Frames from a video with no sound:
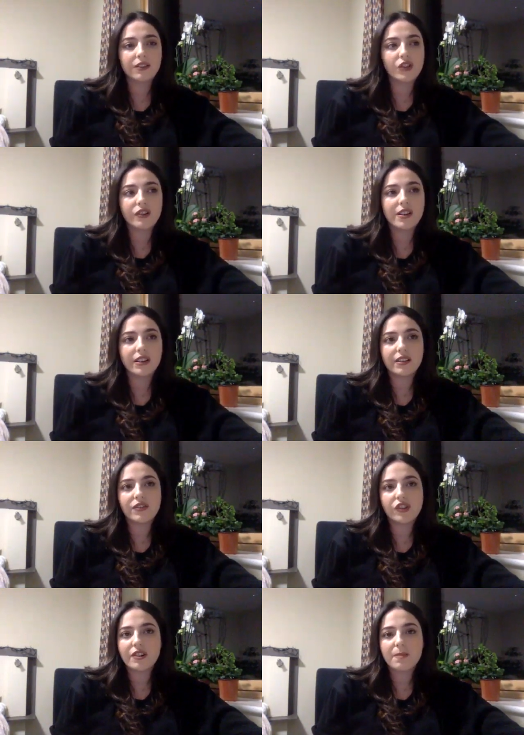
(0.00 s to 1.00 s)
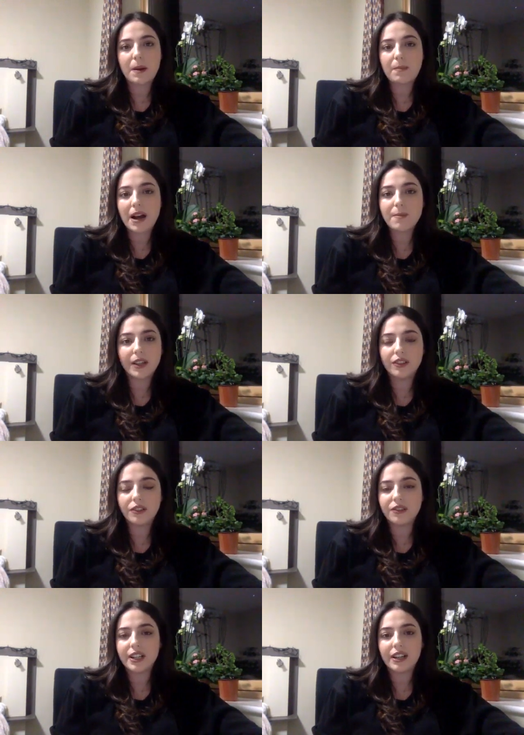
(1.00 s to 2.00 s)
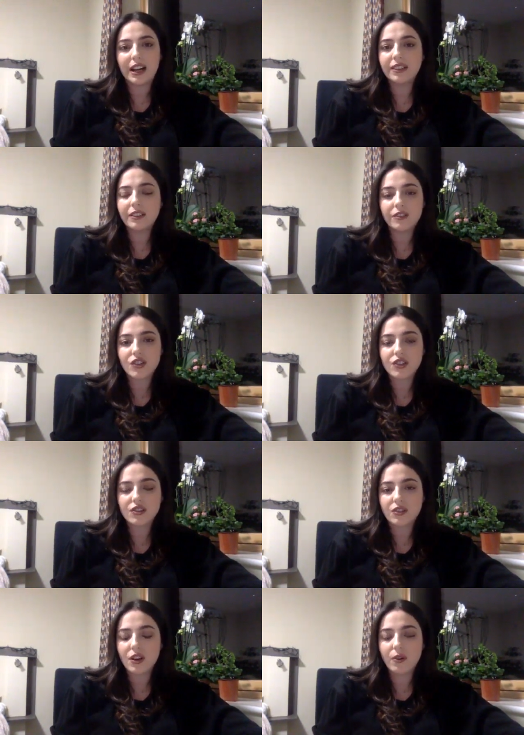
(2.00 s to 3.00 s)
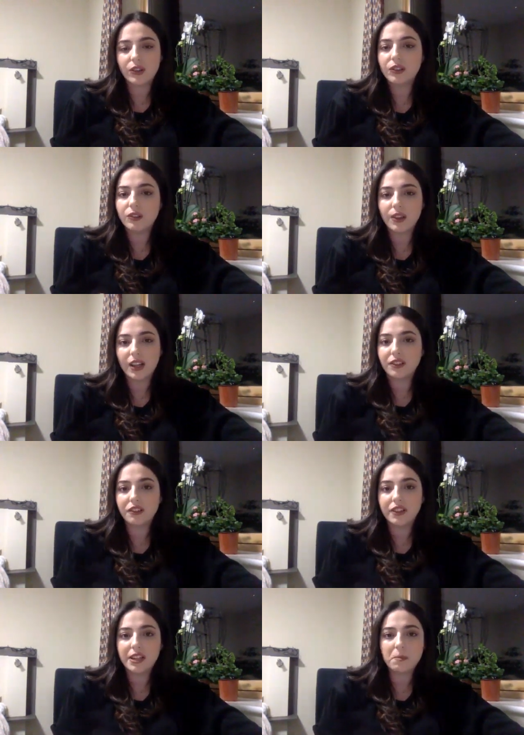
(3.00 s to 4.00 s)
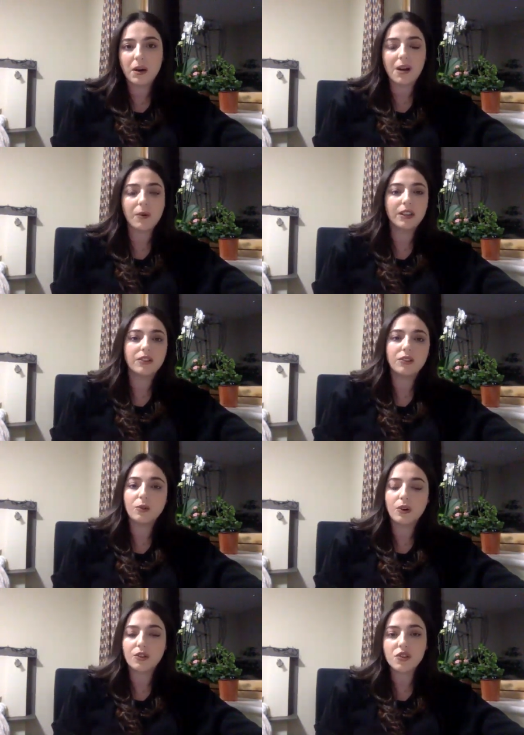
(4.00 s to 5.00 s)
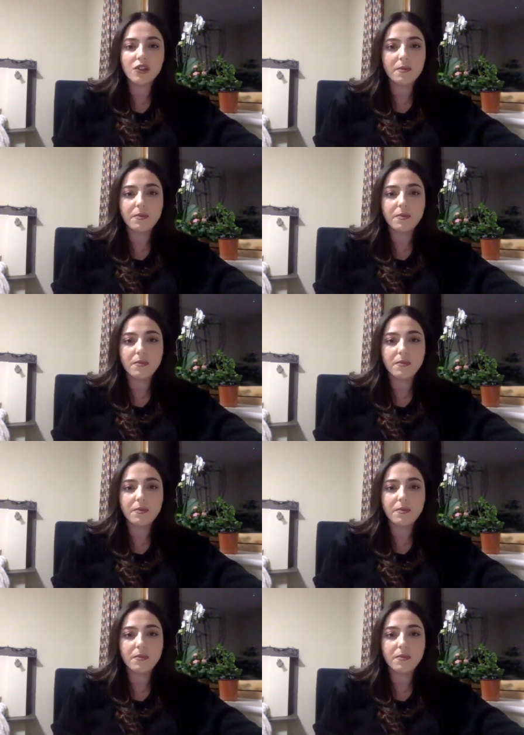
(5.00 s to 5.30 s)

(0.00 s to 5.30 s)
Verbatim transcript: During, during my biomed degree, I didn't just go on to do that degree, but I went to do on so